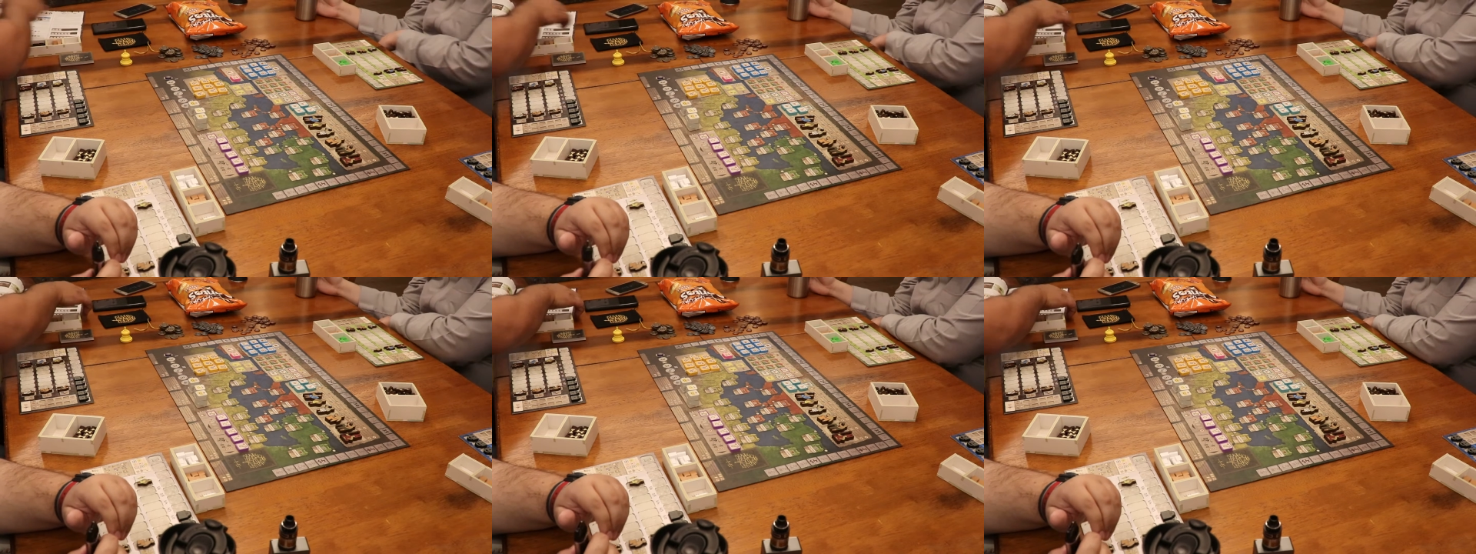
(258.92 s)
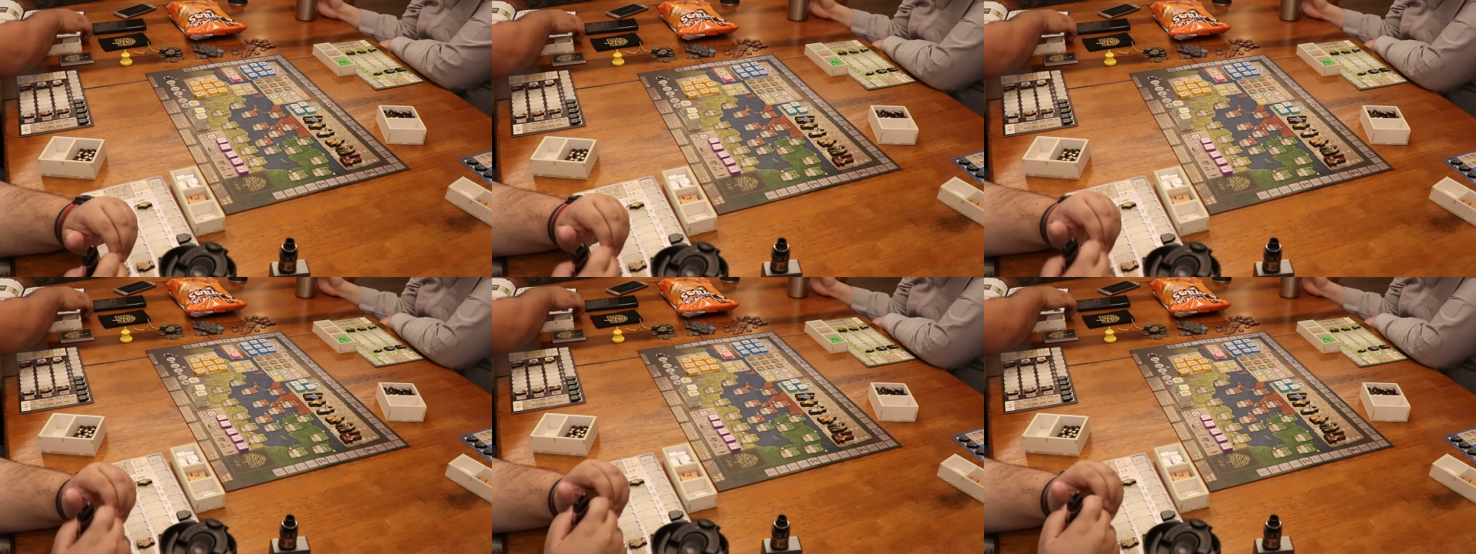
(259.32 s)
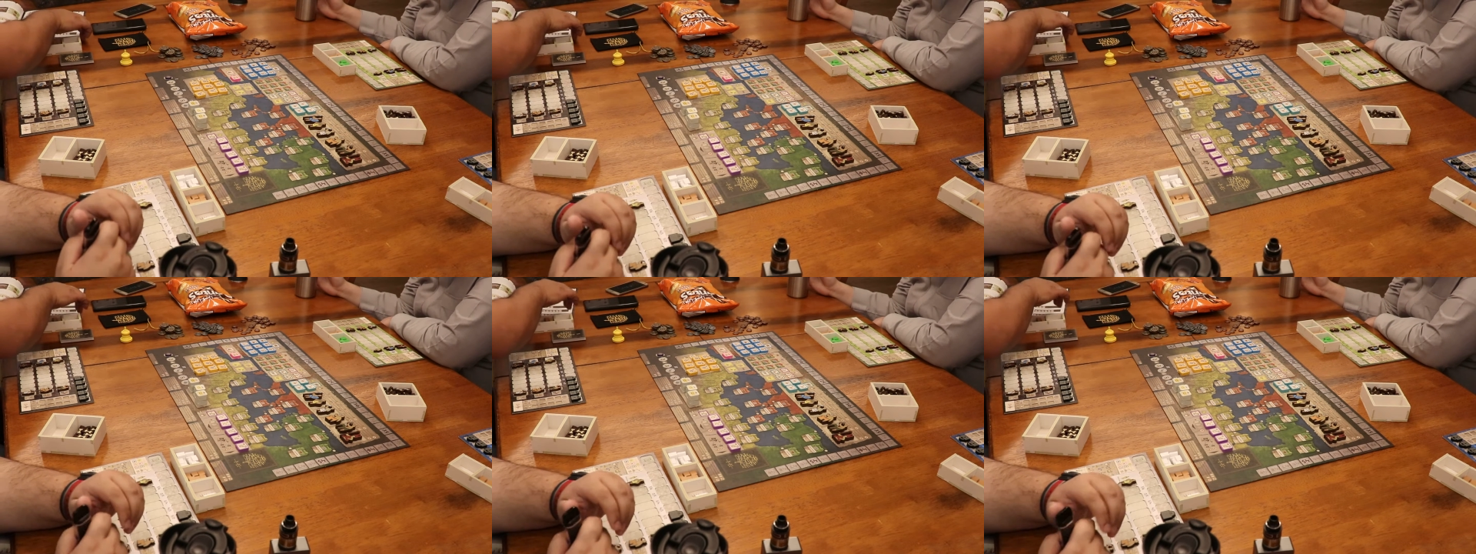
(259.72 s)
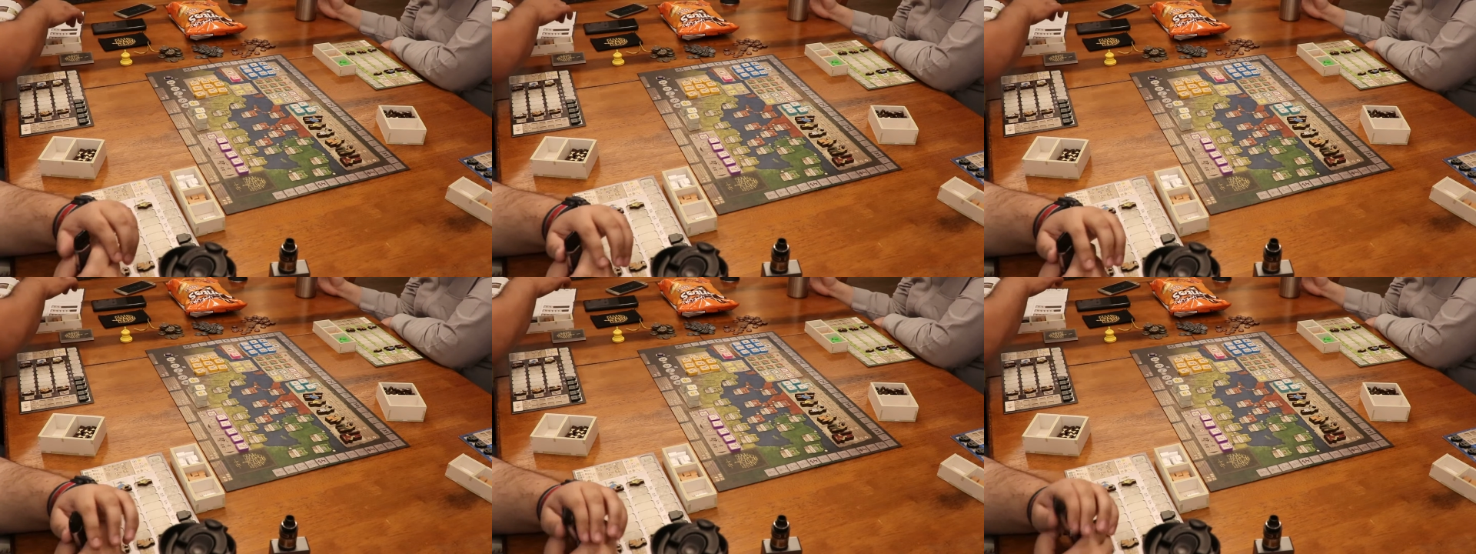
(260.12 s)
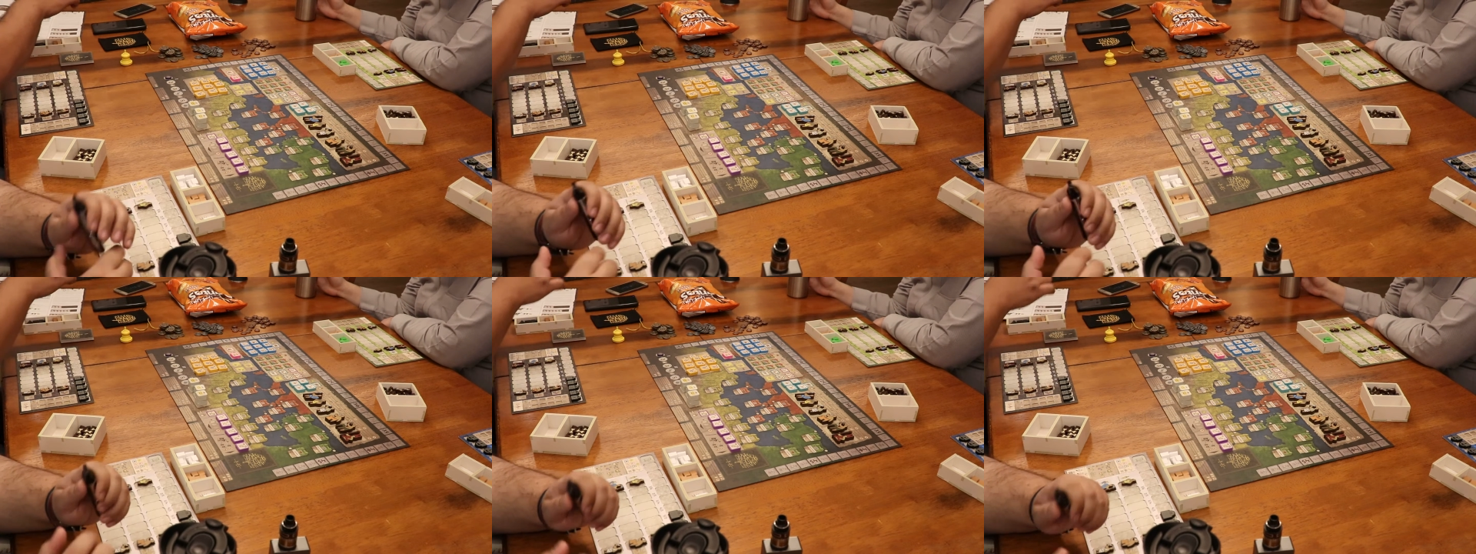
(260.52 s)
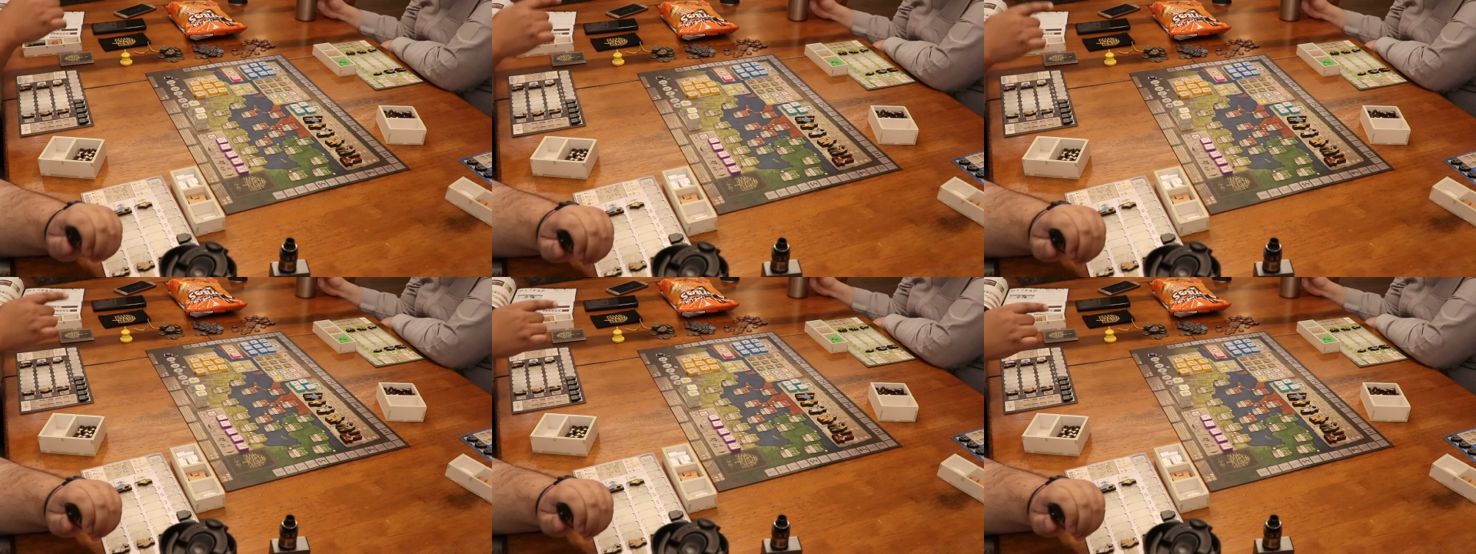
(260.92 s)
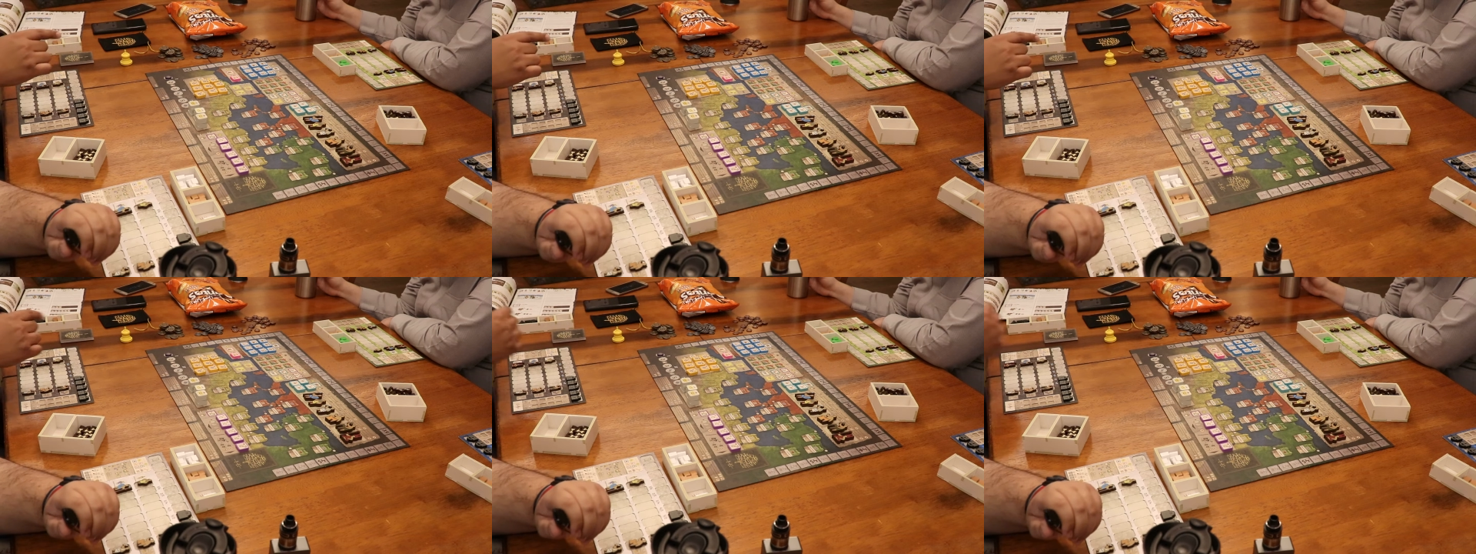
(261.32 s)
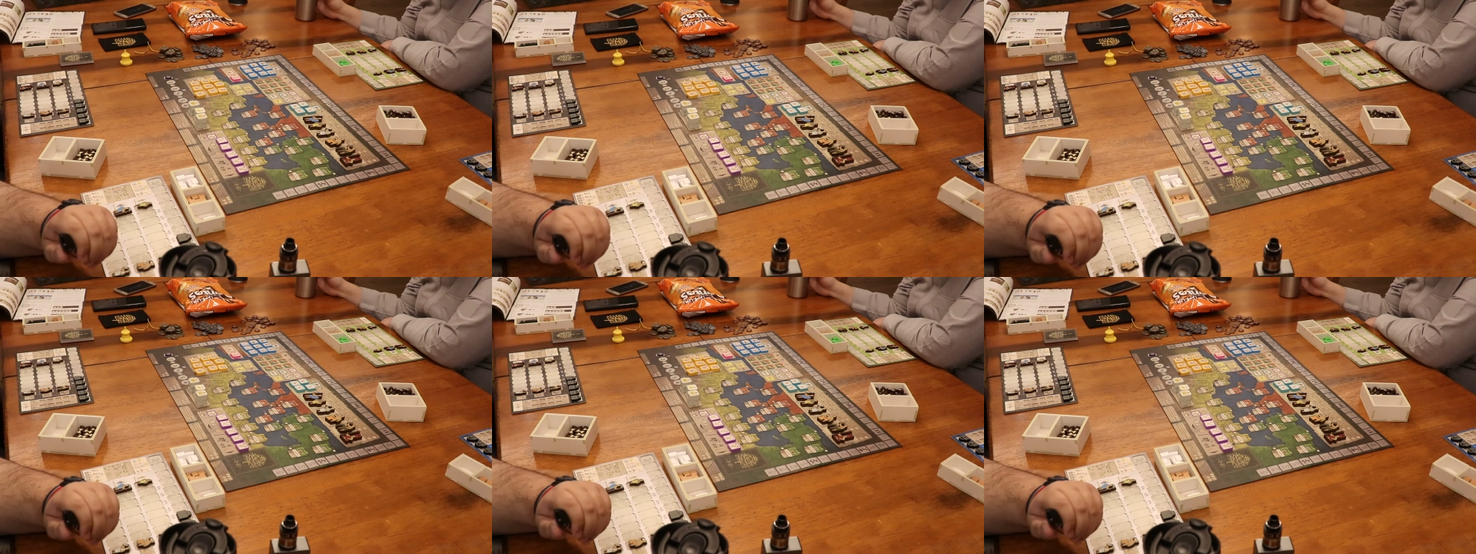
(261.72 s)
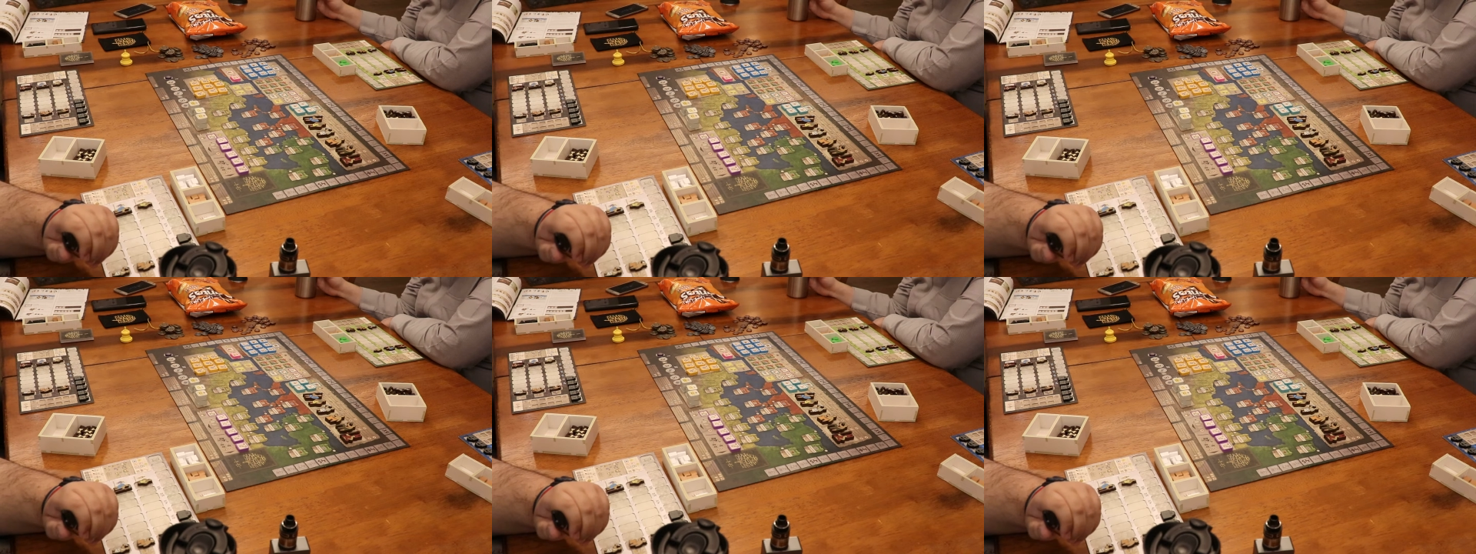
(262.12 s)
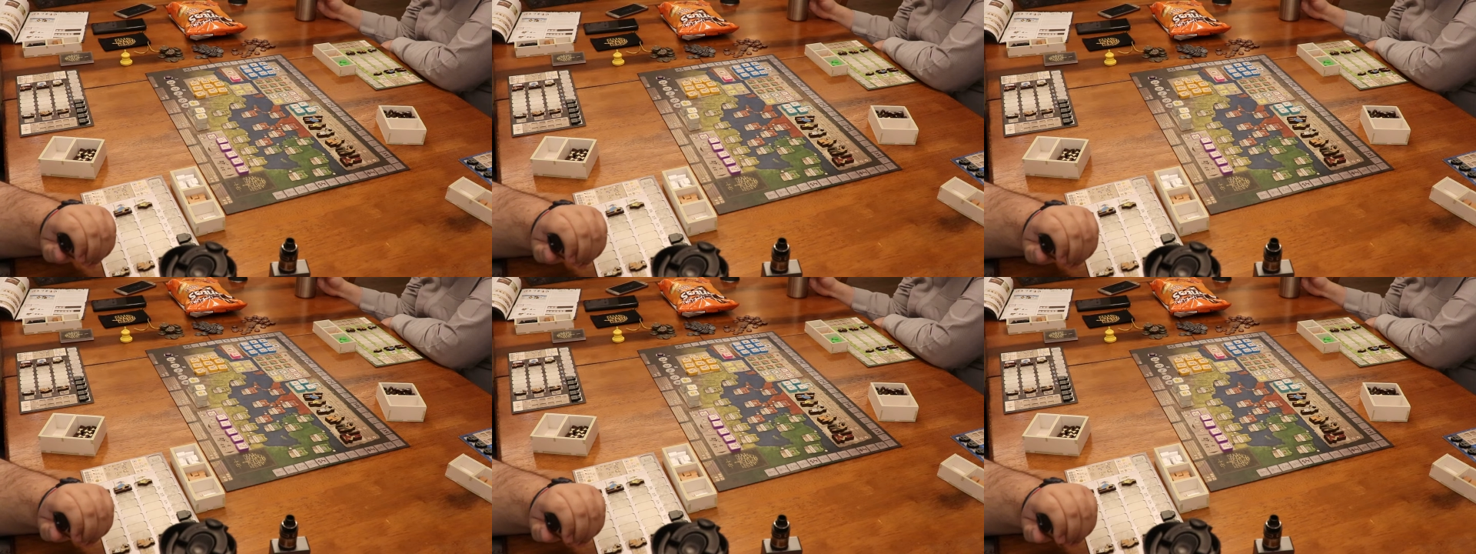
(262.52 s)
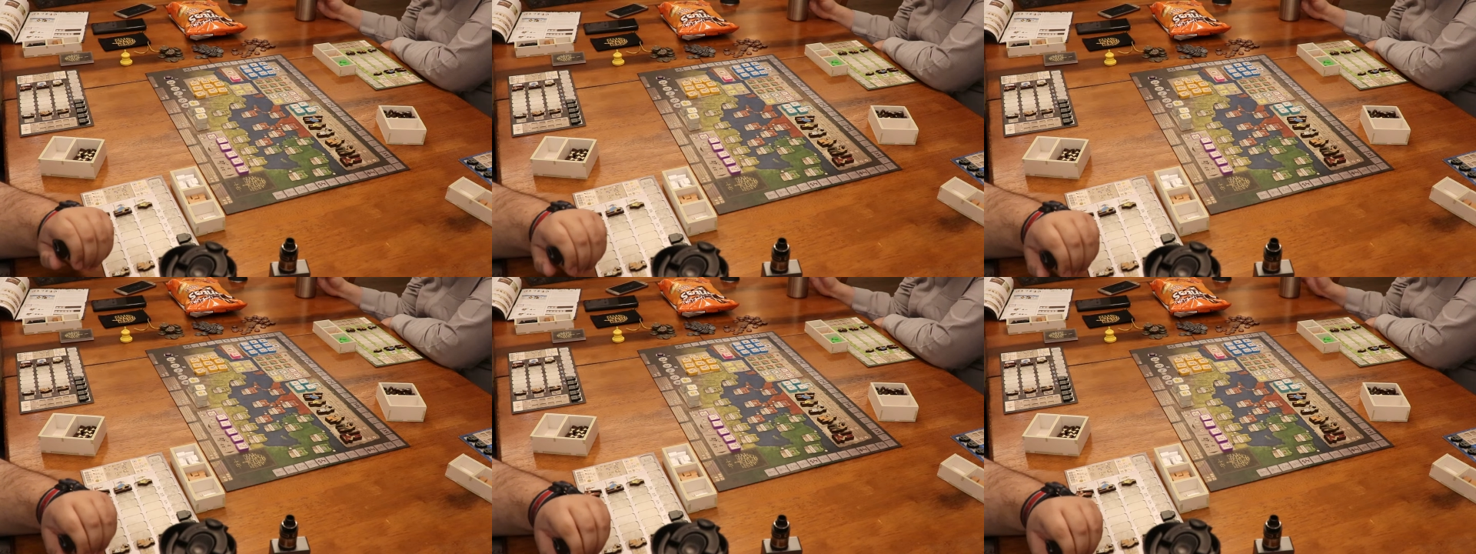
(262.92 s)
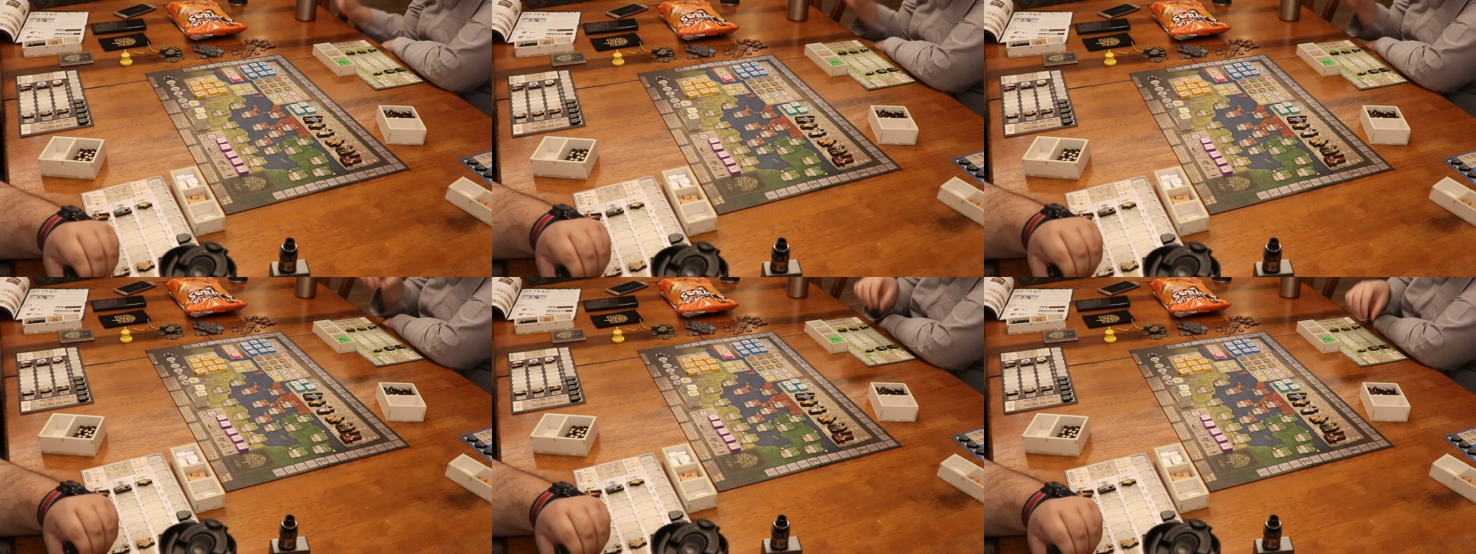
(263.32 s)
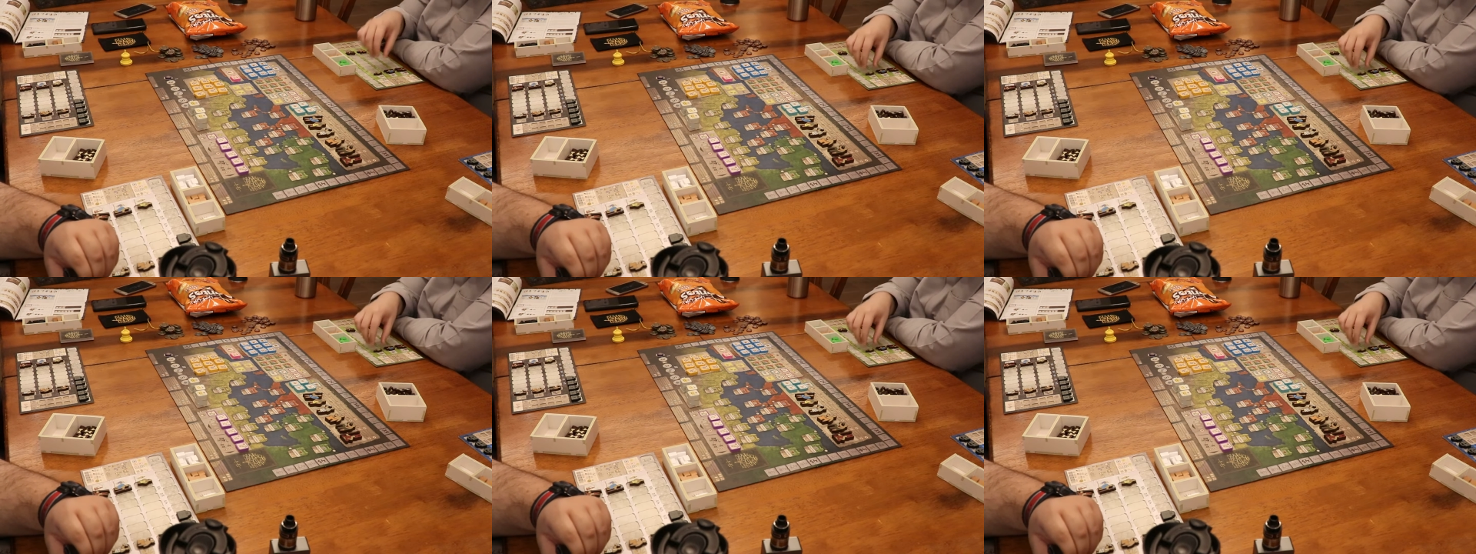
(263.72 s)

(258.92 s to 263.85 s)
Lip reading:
(no speaker visible)